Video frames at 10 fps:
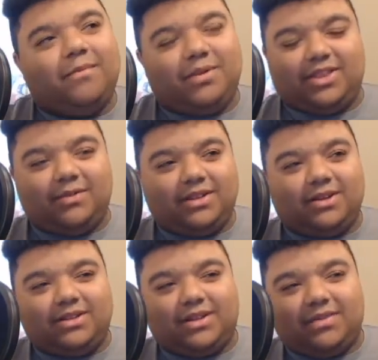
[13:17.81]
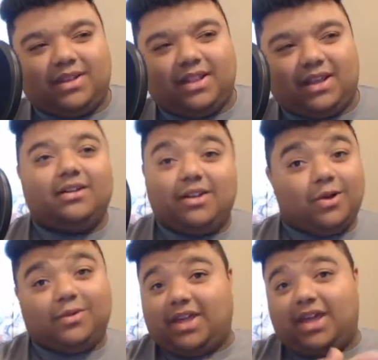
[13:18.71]
But then when told something like,
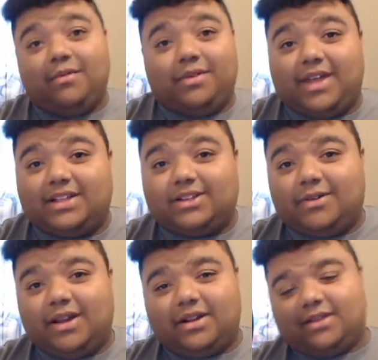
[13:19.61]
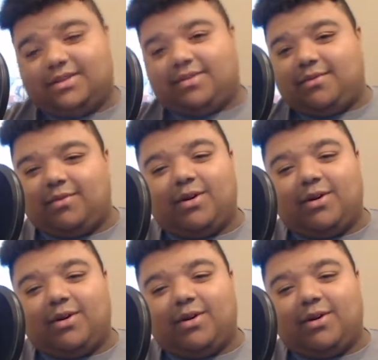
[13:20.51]
okay, well that's great, now what